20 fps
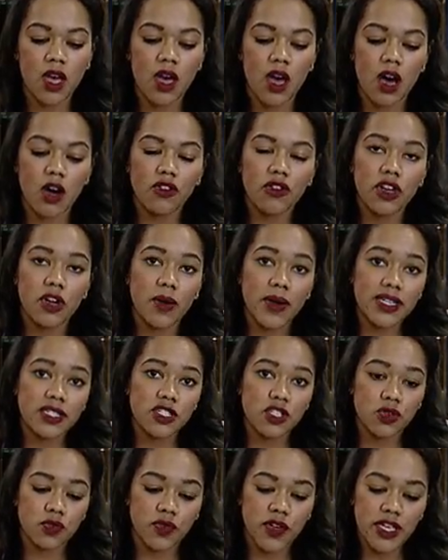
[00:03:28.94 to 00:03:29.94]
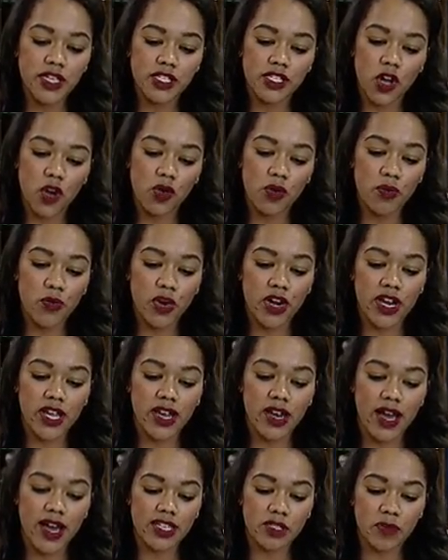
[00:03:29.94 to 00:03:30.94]
A request to rezone Meridian
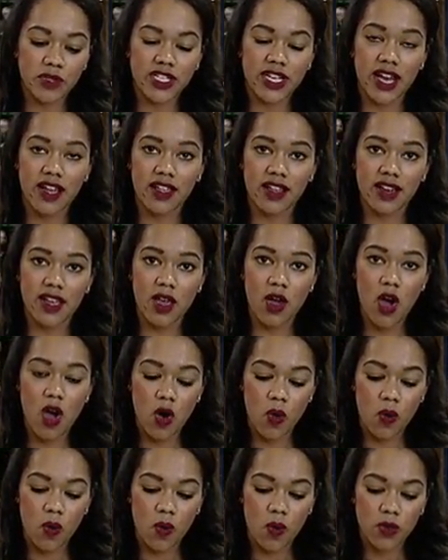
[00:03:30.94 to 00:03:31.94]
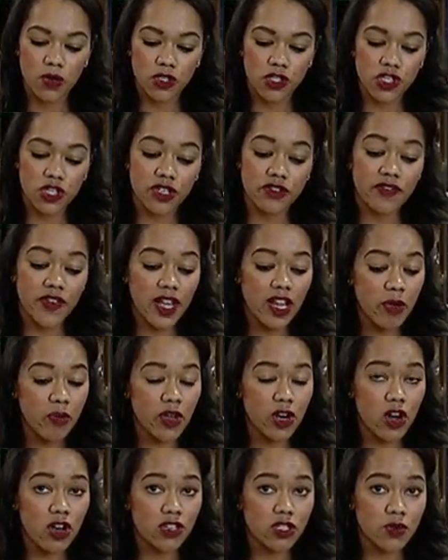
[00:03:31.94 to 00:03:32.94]
Hospitality to develop an
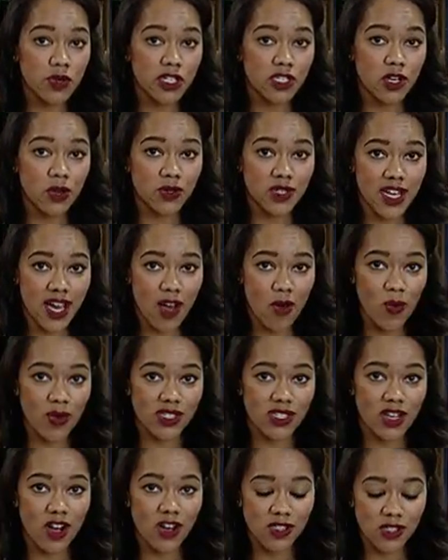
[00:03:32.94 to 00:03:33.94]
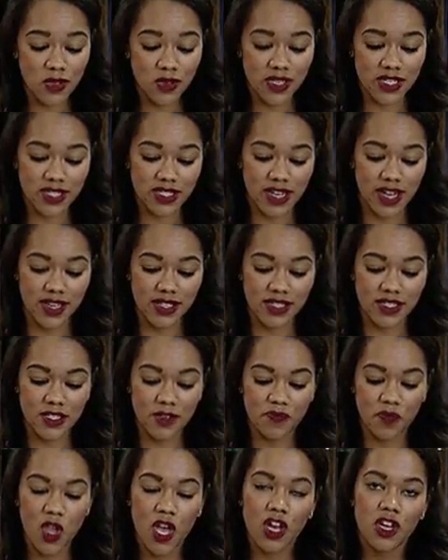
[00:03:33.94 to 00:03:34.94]
all-suites hotel was also discussed.
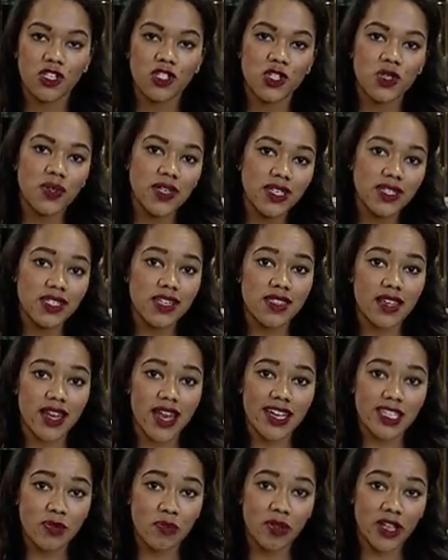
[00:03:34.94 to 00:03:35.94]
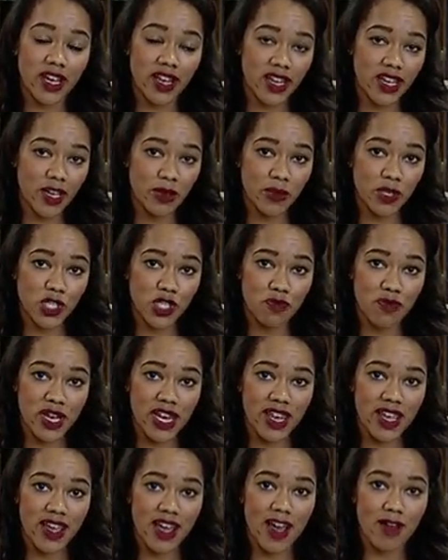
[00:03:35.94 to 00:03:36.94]
Tune in to the next Planning Commission
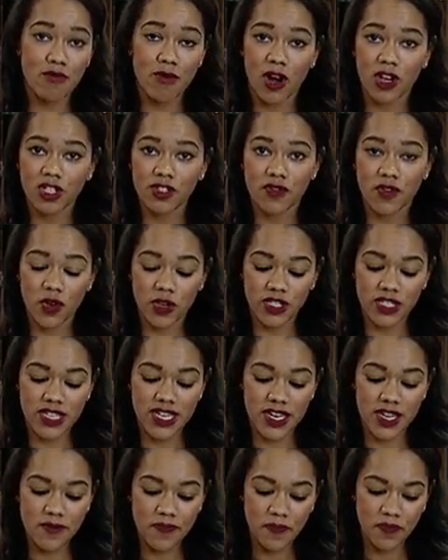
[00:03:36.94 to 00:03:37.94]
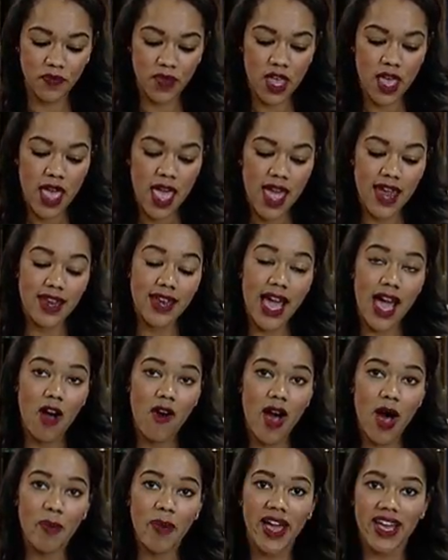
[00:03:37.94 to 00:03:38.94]
meeting on March 14. And now
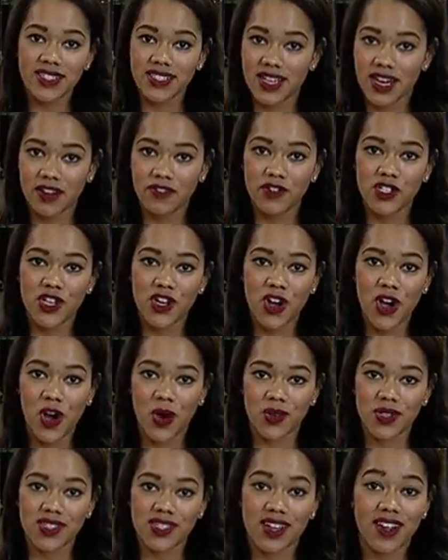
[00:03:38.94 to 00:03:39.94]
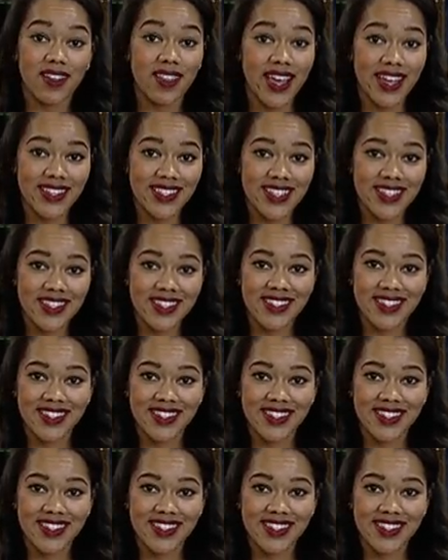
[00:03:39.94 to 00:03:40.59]
I'll pass it off to your host. Alexis?